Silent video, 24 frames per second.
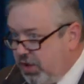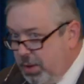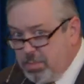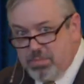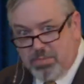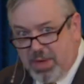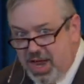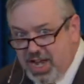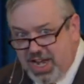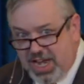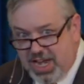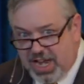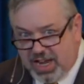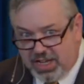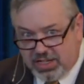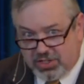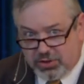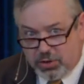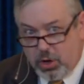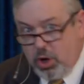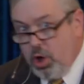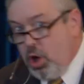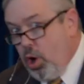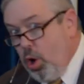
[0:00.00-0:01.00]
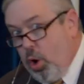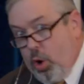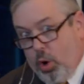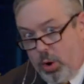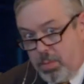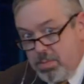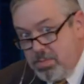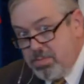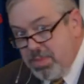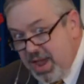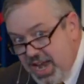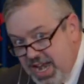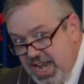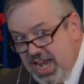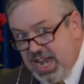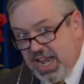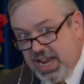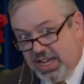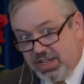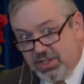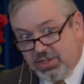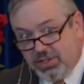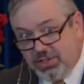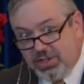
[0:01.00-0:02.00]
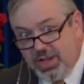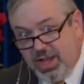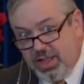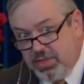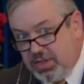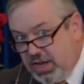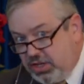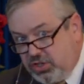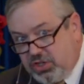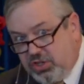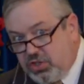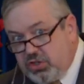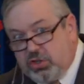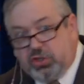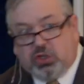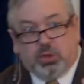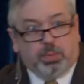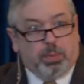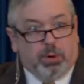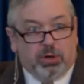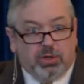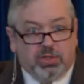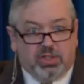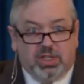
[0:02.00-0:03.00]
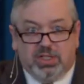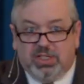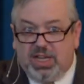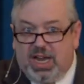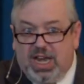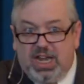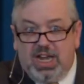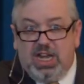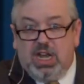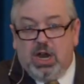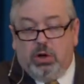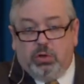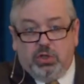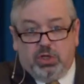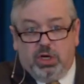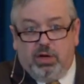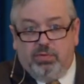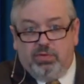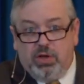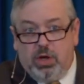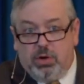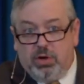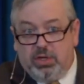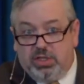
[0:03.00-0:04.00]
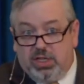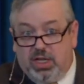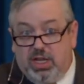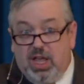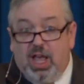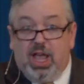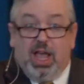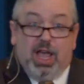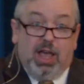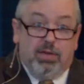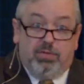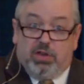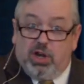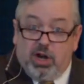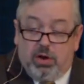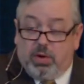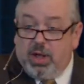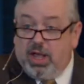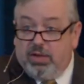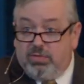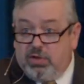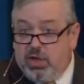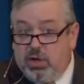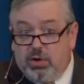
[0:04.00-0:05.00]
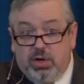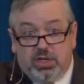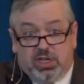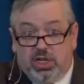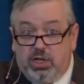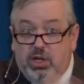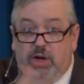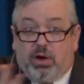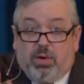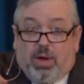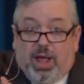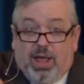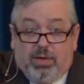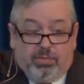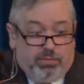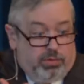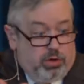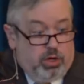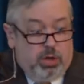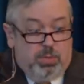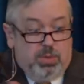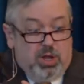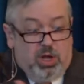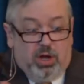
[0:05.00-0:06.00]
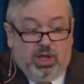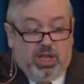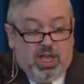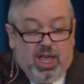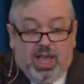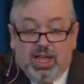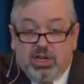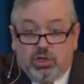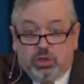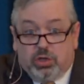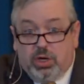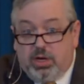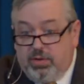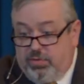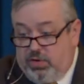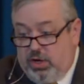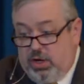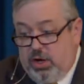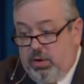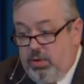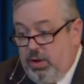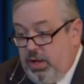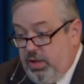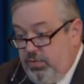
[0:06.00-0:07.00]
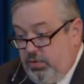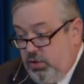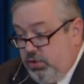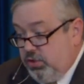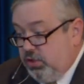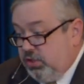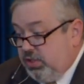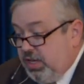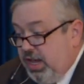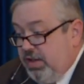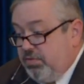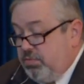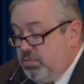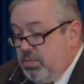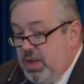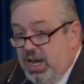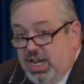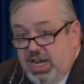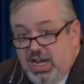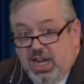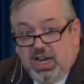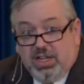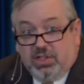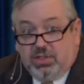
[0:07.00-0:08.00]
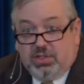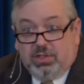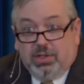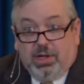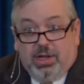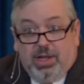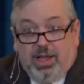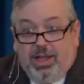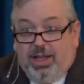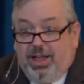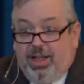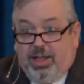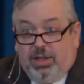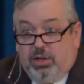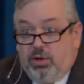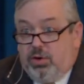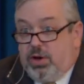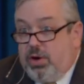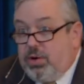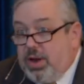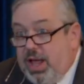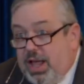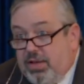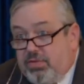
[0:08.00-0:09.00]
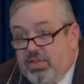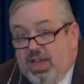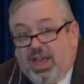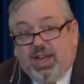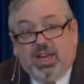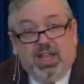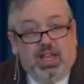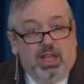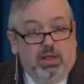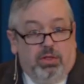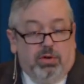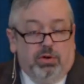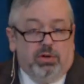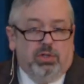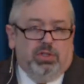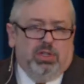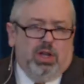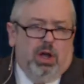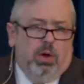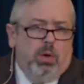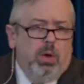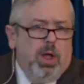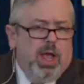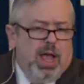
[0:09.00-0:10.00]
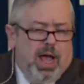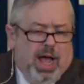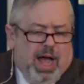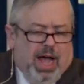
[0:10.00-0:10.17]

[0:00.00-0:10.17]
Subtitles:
up manyness, or manyness that just disperses any notion of unity. If you don't have unity, you don't have communication. If you just have manyness, you don't have that either. So